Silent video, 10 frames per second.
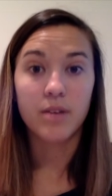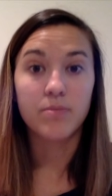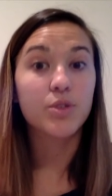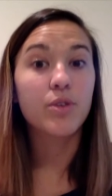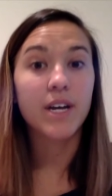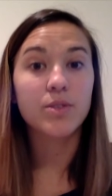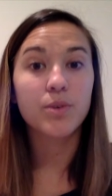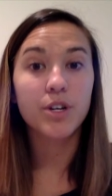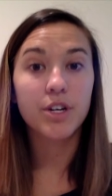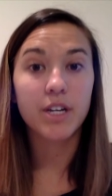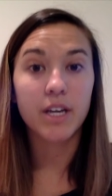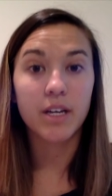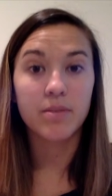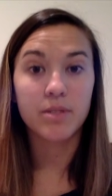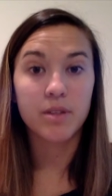So that's where you're going to
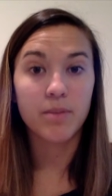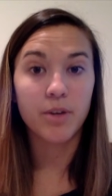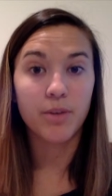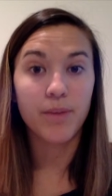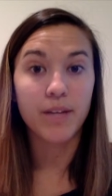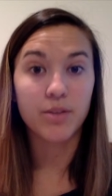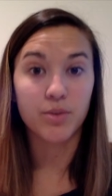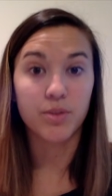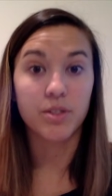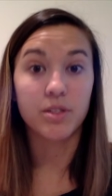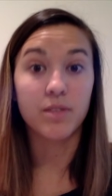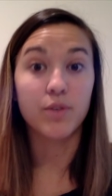get some of your main sources of